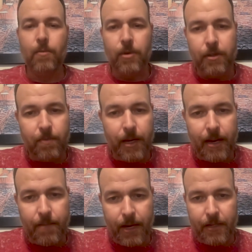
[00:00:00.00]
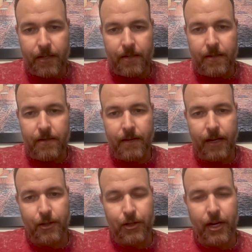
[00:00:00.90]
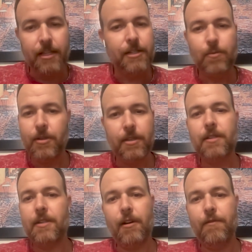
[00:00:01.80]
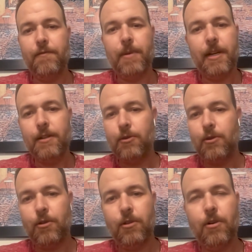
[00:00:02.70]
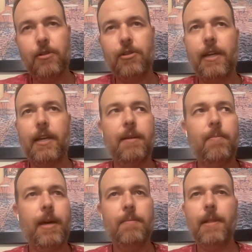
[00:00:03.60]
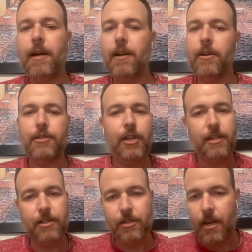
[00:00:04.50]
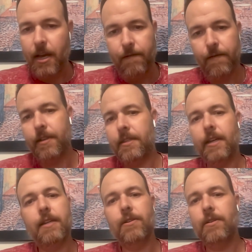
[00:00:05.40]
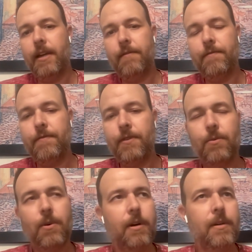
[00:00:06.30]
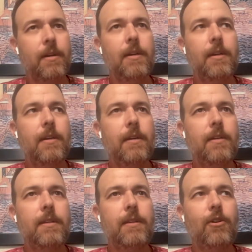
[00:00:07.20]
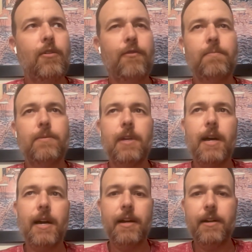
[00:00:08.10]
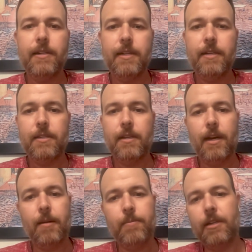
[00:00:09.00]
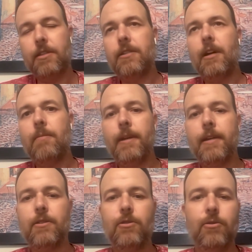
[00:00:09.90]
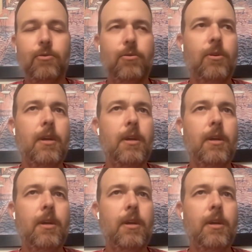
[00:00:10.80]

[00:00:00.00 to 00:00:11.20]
with being on medicine that's a challenge in with itself. Being on Sotalol, it's like any beta blocker. It changes everything in your life. You are you go from tiredness to upset stomach to